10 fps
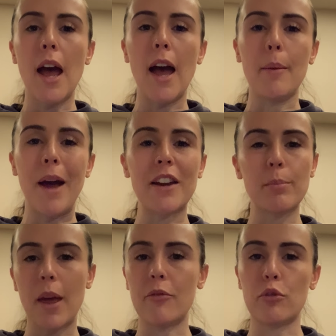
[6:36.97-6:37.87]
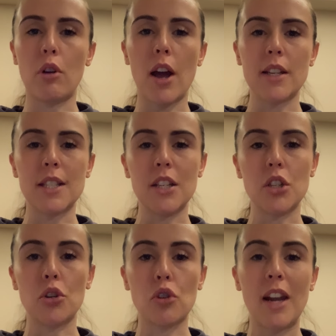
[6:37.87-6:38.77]
add a bit of variety
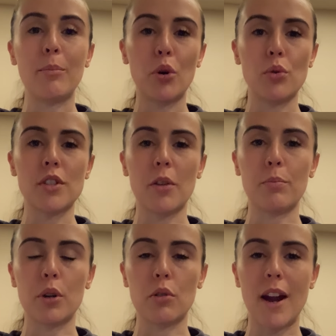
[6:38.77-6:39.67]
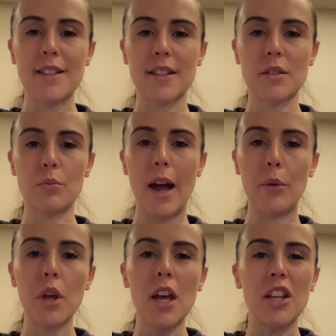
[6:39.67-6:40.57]
to your training, but also progress as well.